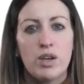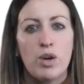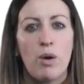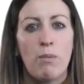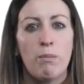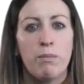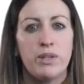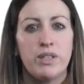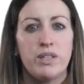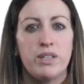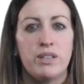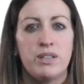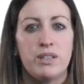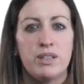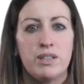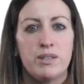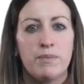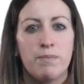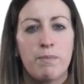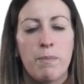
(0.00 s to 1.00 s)

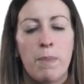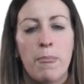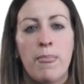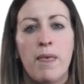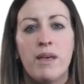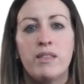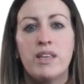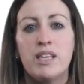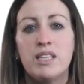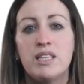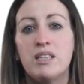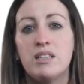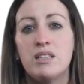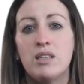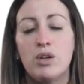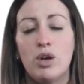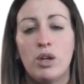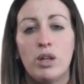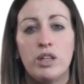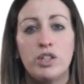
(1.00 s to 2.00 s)
competence. This is the
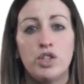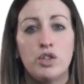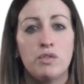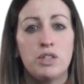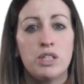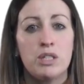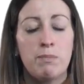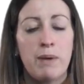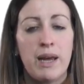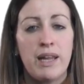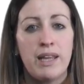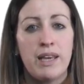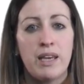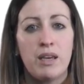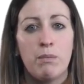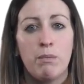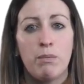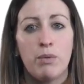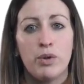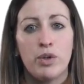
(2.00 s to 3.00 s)
knowledge of spelling,
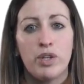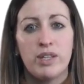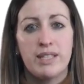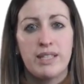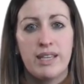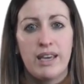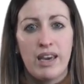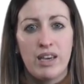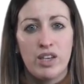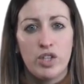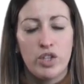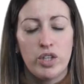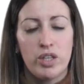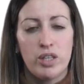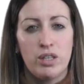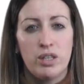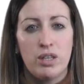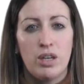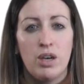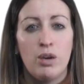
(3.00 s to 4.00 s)

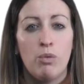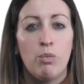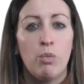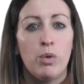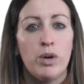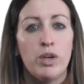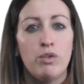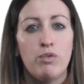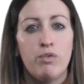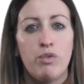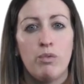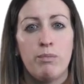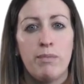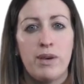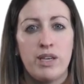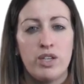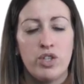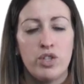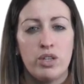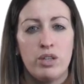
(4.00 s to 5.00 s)
pronunciation, word
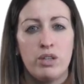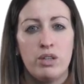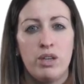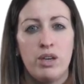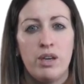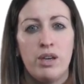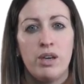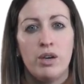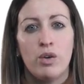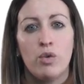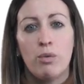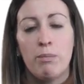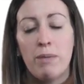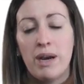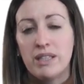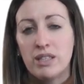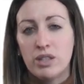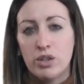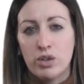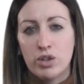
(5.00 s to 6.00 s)
formation,
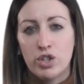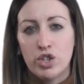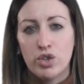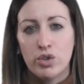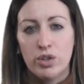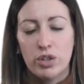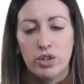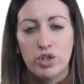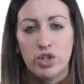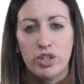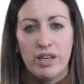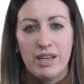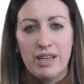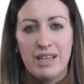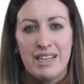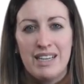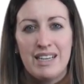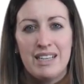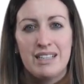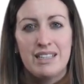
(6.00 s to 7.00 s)
grammatical structure,
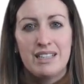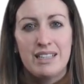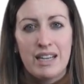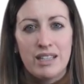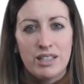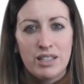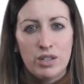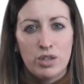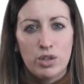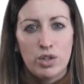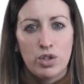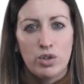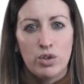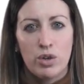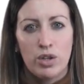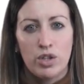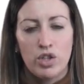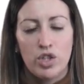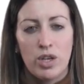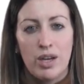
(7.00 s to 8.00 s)
sentence
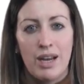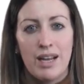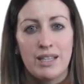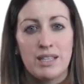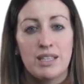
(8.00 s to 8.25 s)
structure and